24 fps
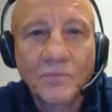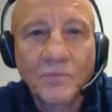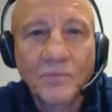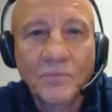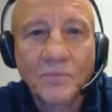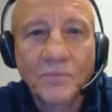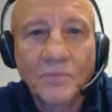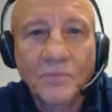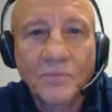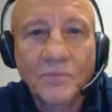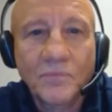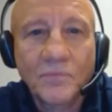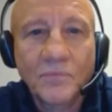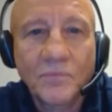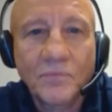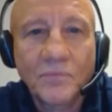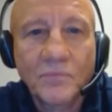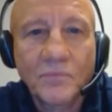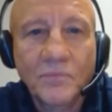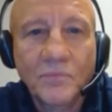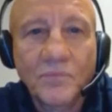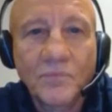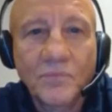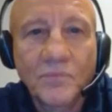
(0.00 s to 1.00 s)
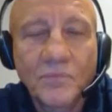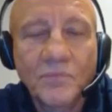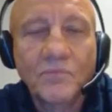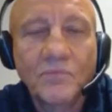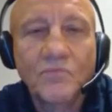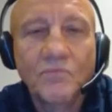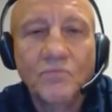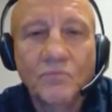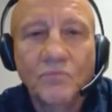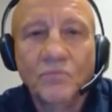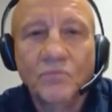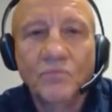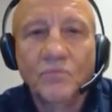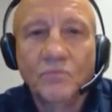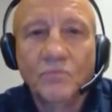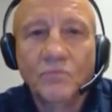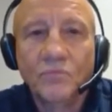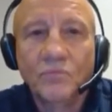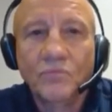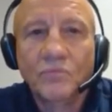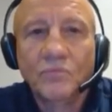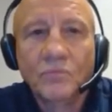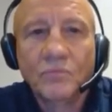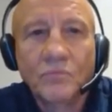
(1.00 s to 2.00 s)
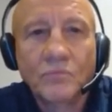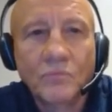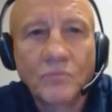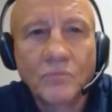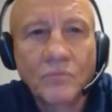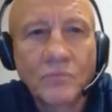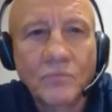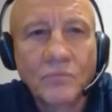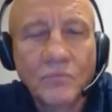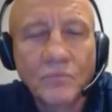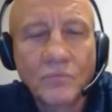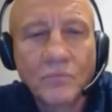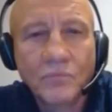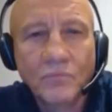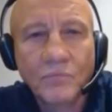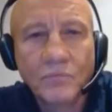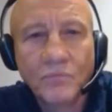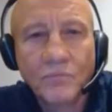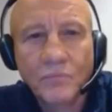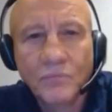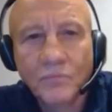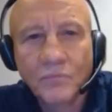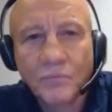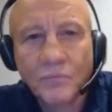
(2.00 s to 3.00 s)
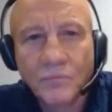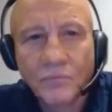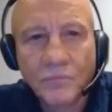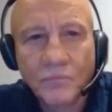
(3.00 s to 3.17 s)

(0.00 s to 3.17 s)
[no speech]